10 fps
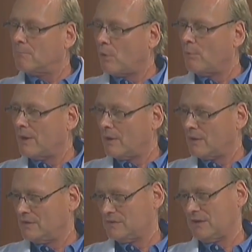
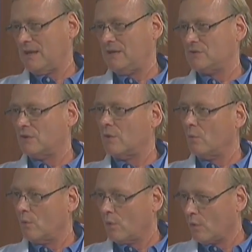pulmonary disease
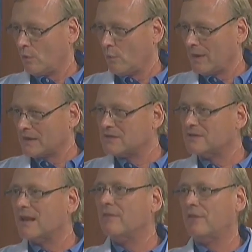or what
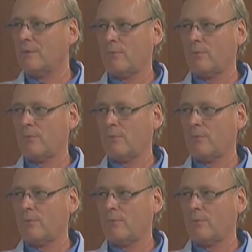extent their